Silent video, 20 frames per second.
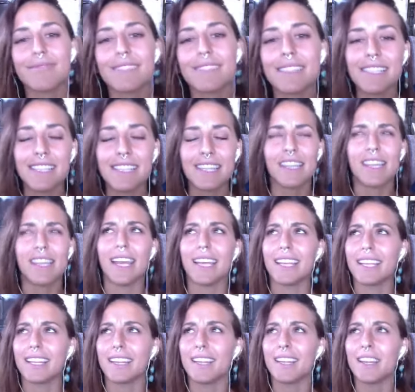like
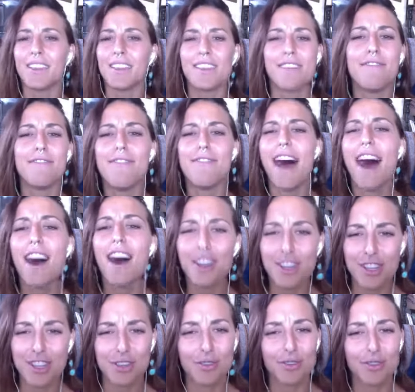the
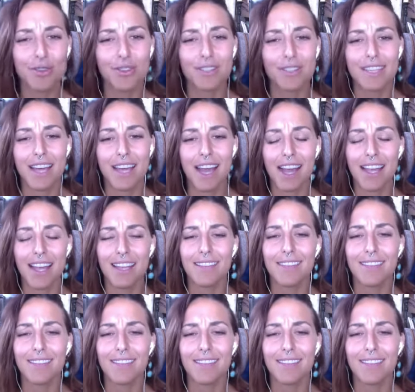value that